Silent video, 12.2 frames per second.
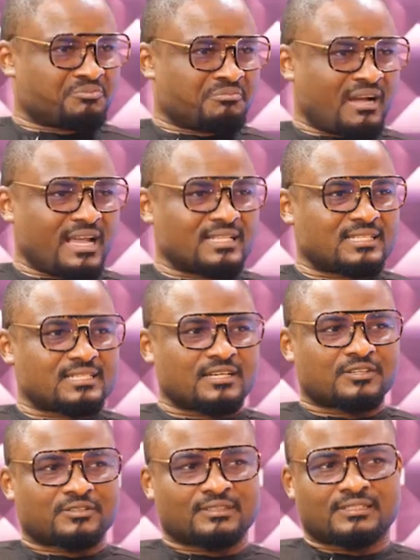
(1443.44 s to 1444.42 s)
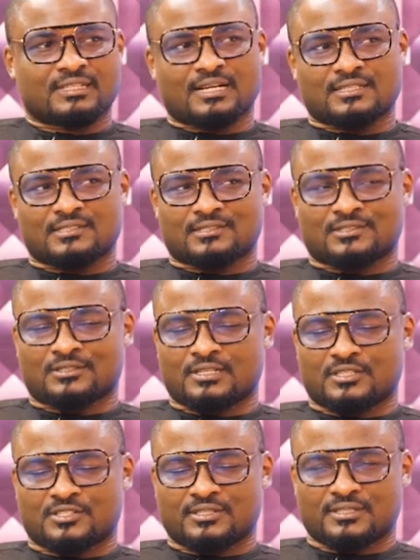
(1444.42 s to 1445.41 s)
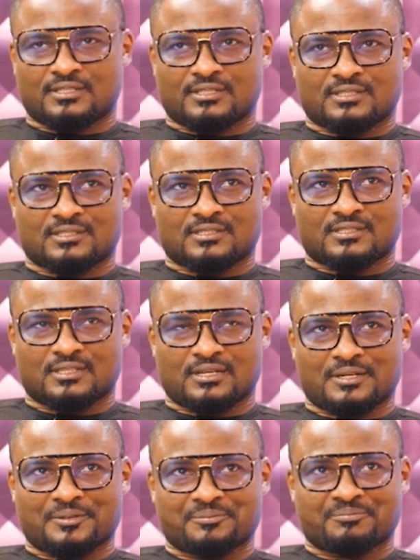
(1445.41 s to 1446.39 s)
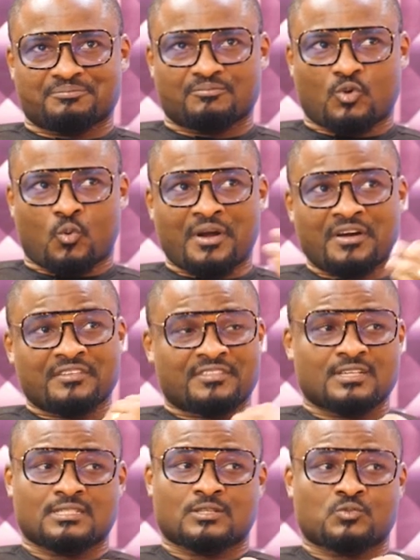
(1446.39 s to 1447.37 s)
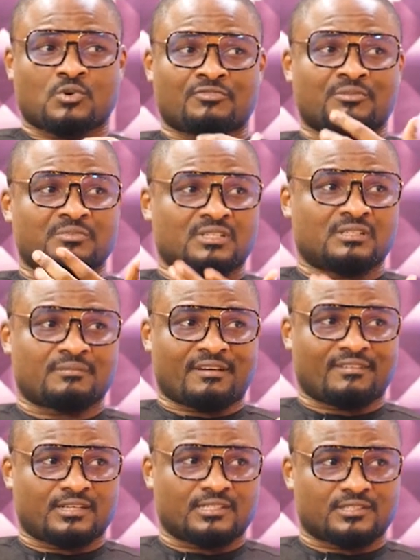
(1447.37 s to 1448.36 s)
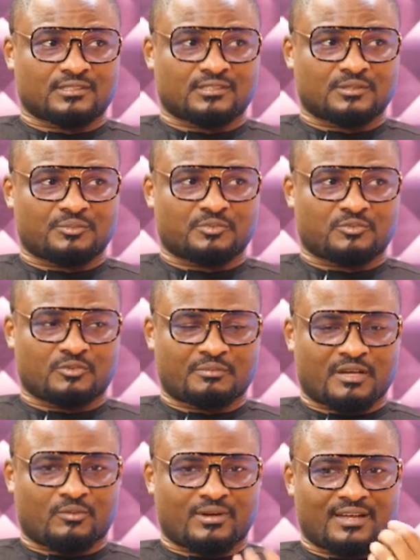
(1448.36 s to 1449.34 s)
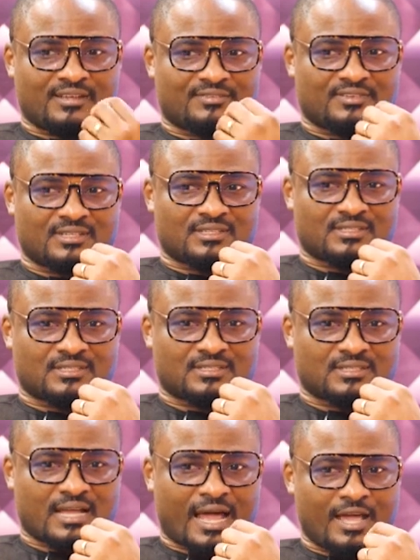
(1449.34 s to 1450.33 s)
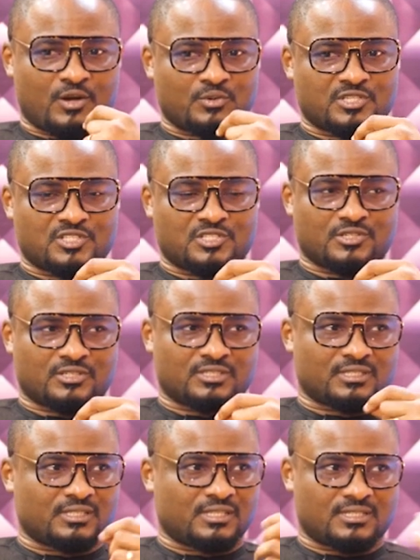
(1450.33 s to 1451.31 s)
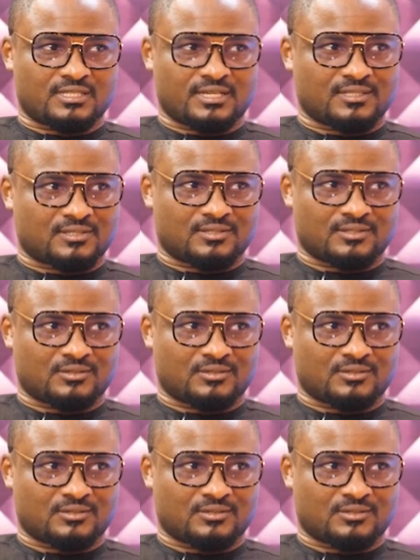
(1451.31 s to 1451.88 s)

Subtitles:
My take on that is honestly this. One of the things that's worked for me in my relationship with my wife is I always judge intent